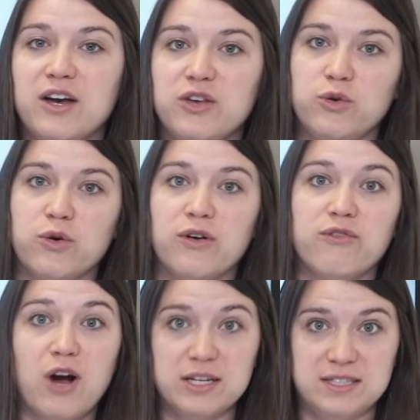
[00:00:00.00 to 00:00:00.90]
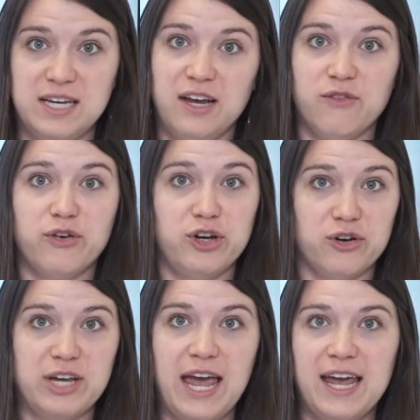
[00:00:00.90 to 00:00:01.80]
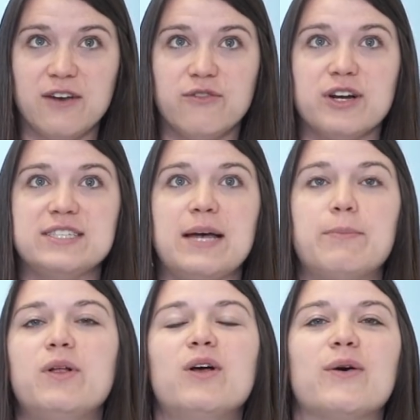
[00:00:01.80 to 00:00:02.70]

your frosting for your cake, for example.